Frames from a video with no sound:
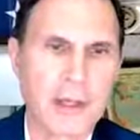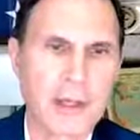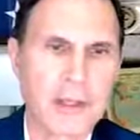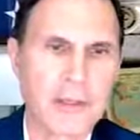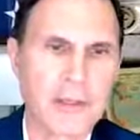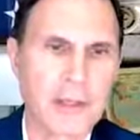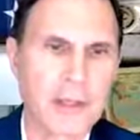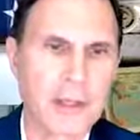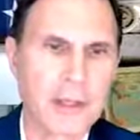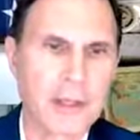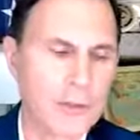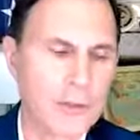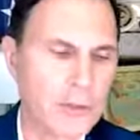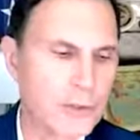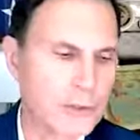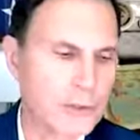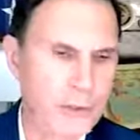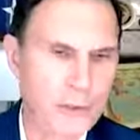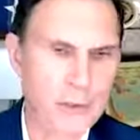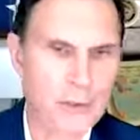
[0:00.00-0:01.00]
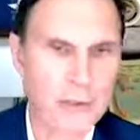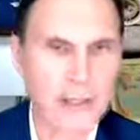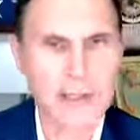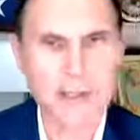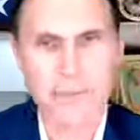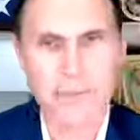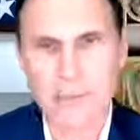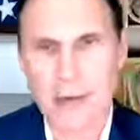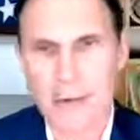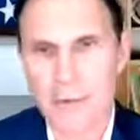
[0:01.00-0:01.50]
So they use
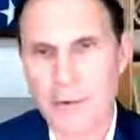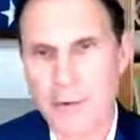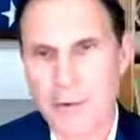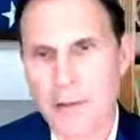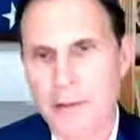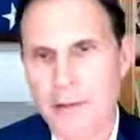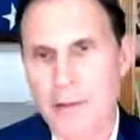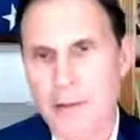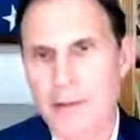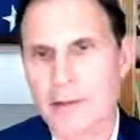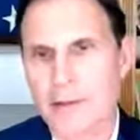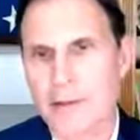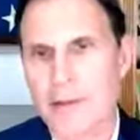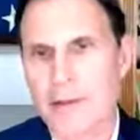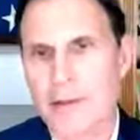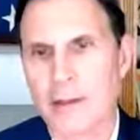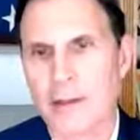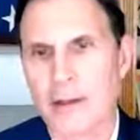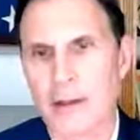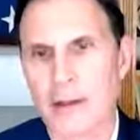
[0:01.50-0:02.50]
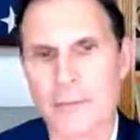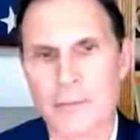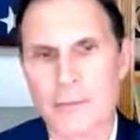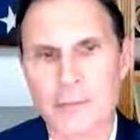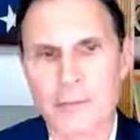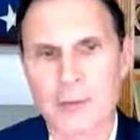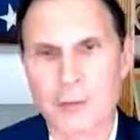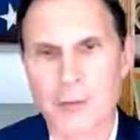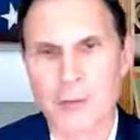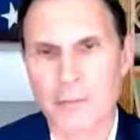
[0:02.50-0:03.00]
less memory,
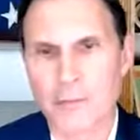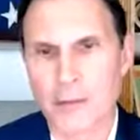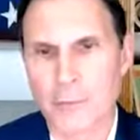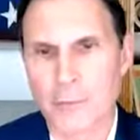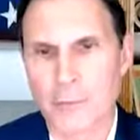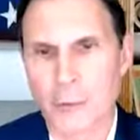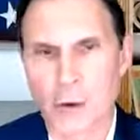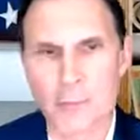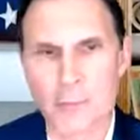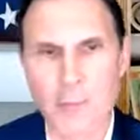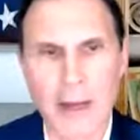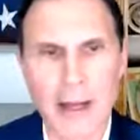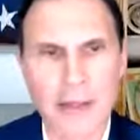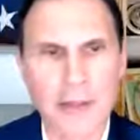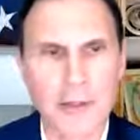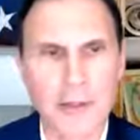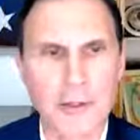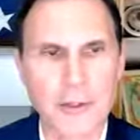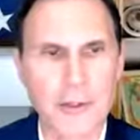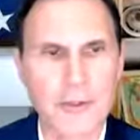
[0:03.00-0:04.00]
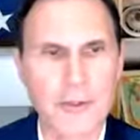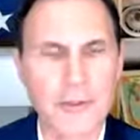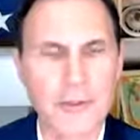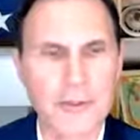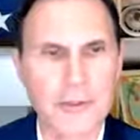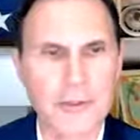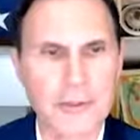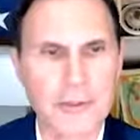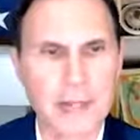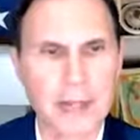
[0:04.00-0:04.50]
um, they're more
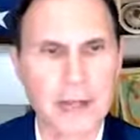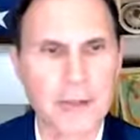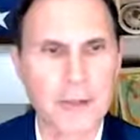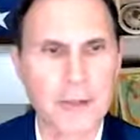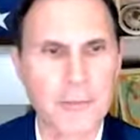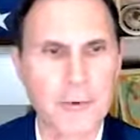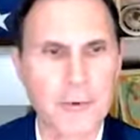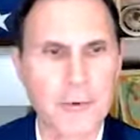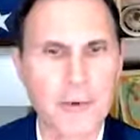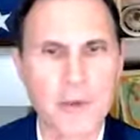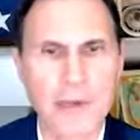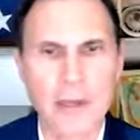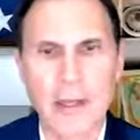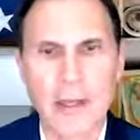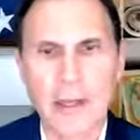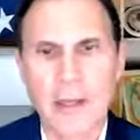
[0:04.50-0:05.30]
modular, scalable,